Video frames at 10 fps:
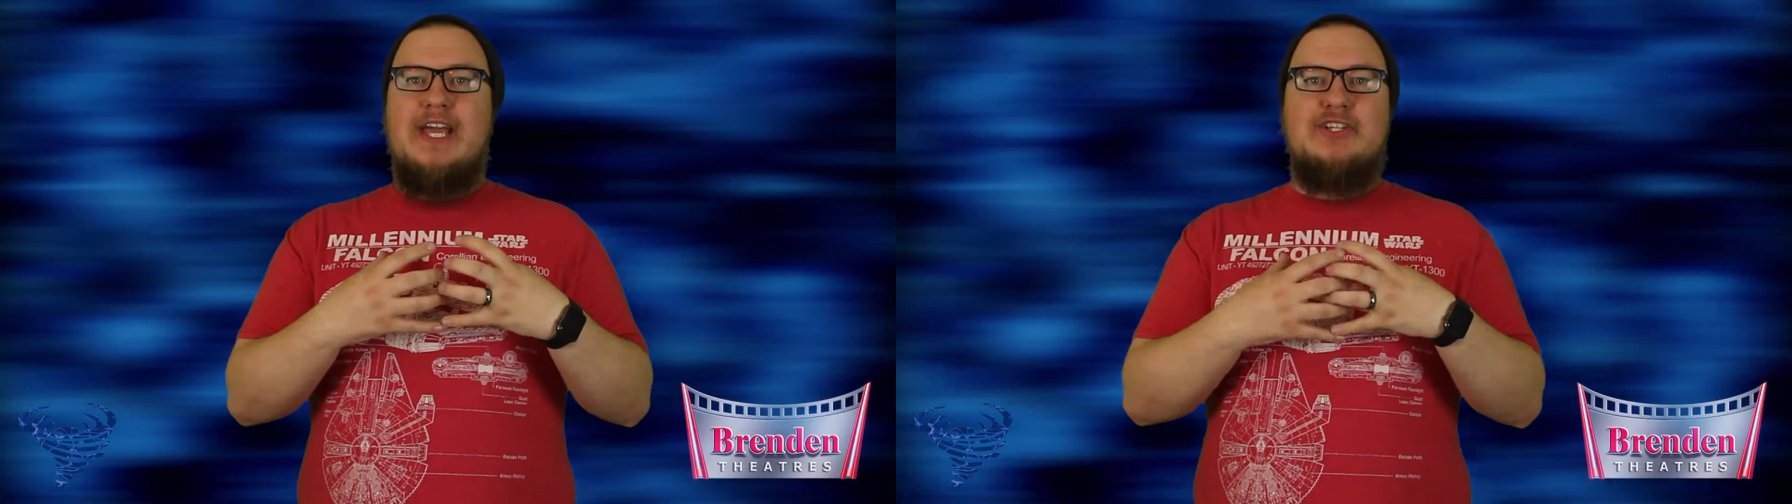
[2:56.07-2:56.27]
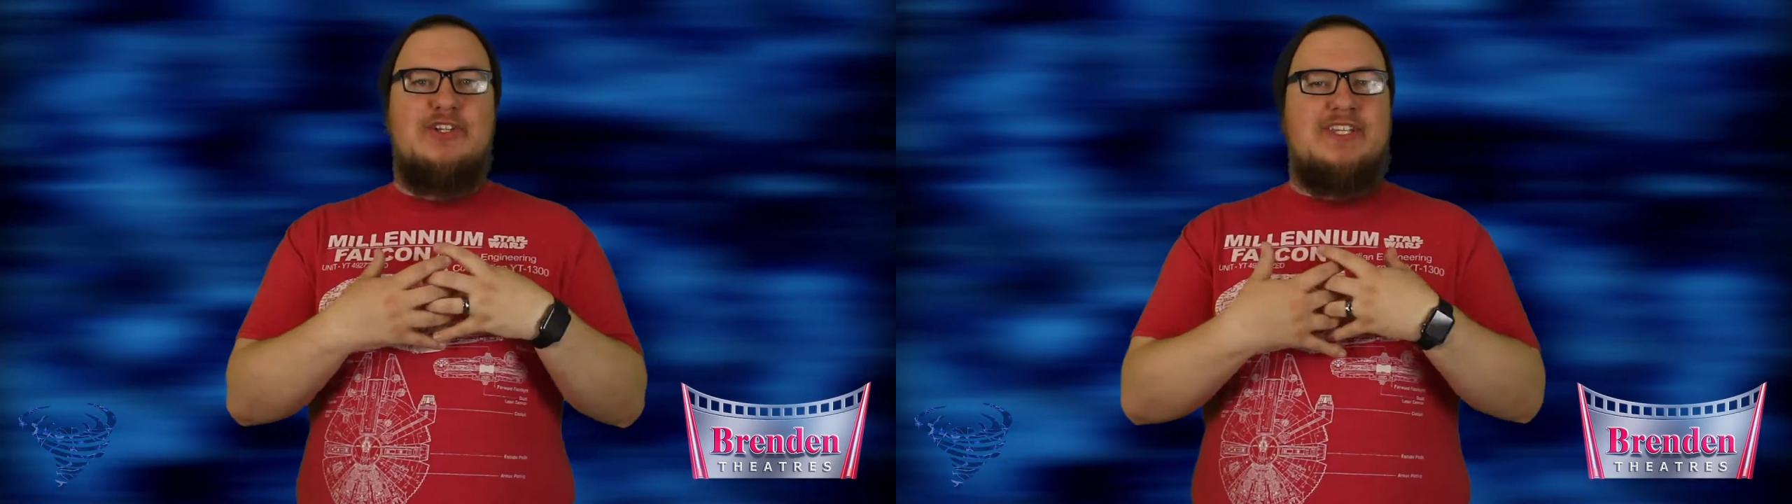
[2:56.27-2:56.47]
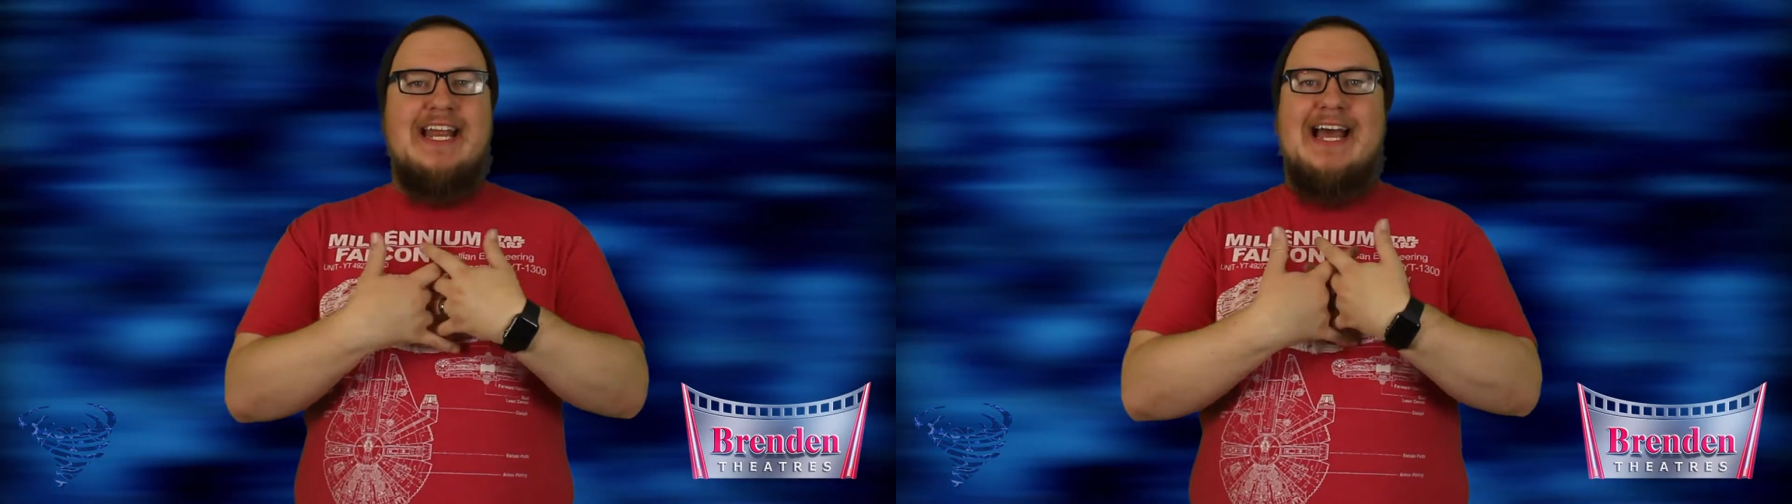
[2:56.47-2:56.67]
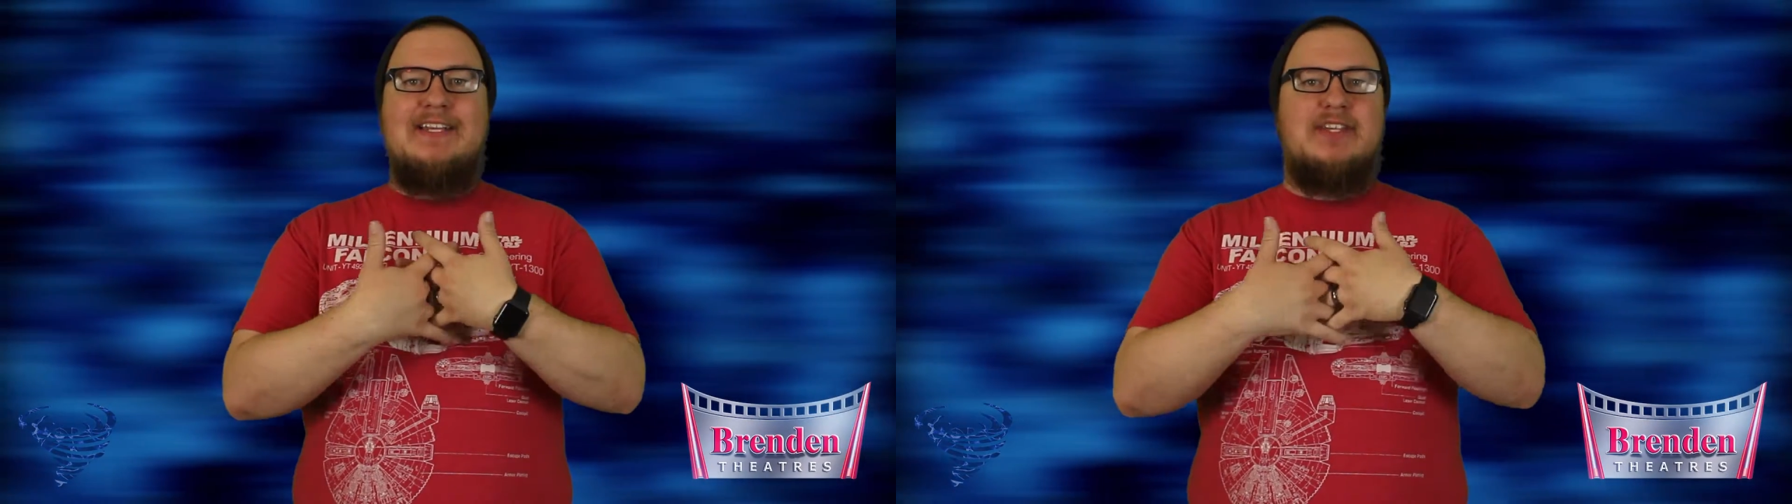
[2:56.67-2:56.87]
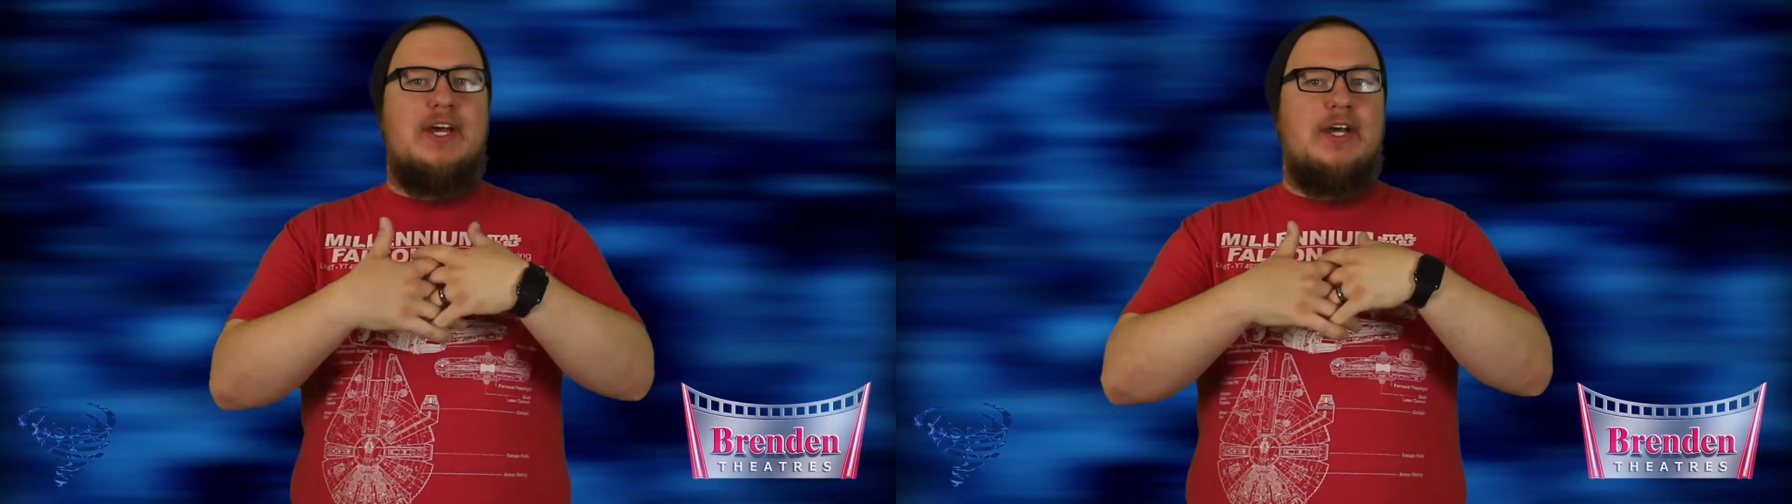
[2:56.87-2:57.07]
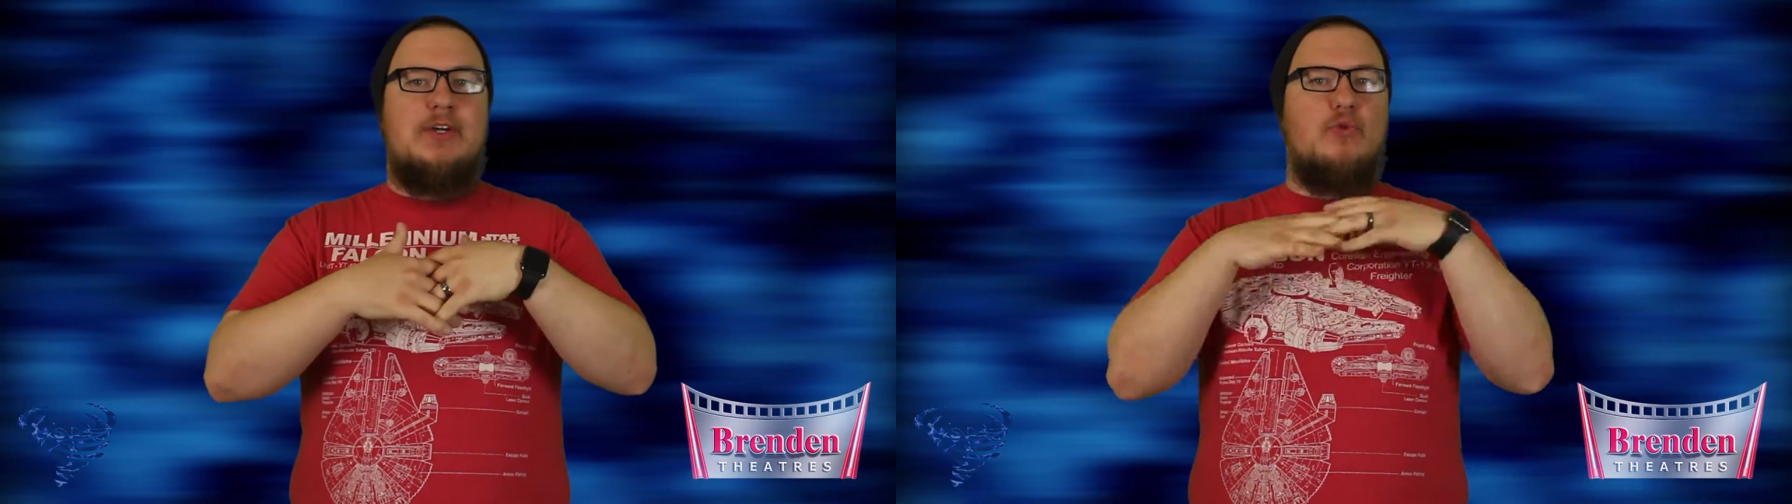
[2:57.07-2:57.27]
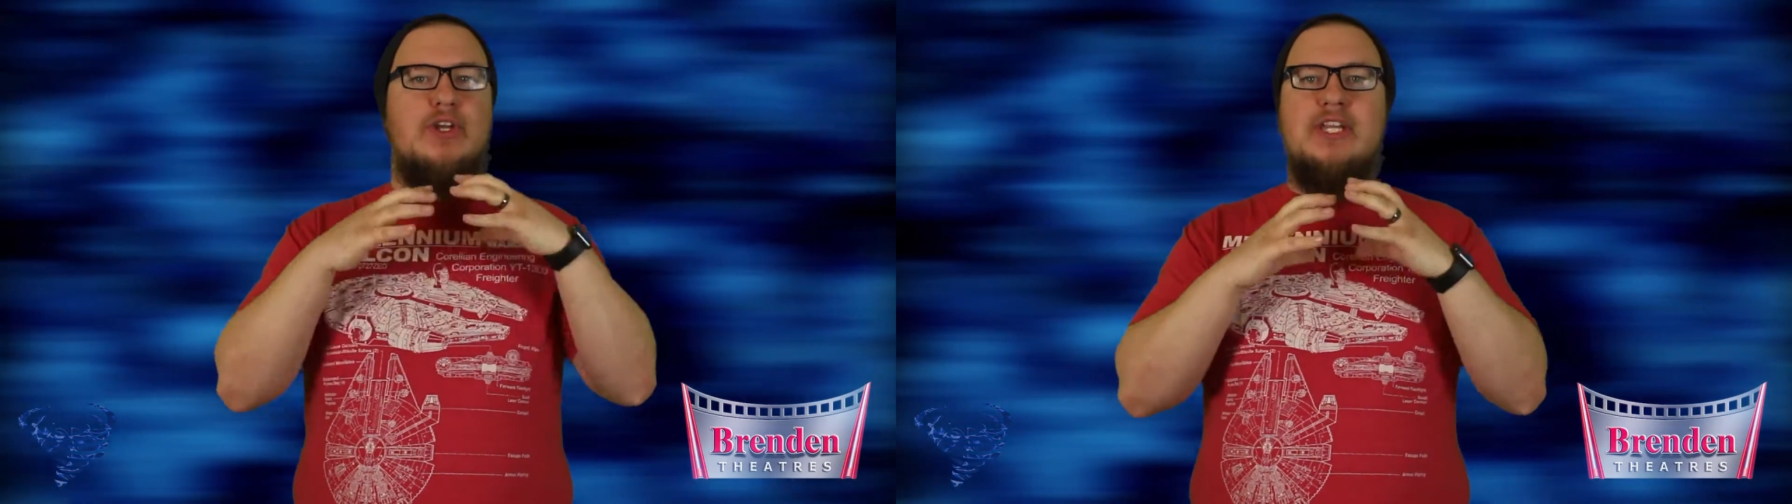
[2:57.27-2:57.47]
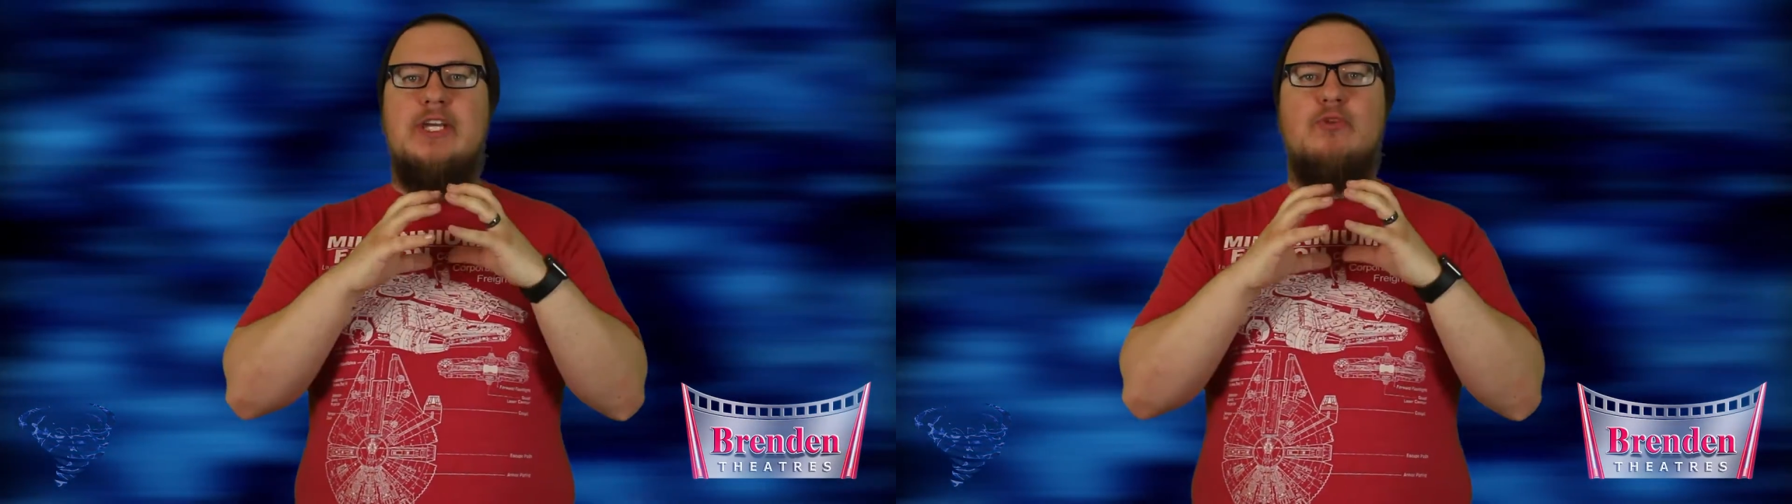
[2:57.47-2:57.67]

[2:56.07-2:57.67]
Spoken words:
It has a really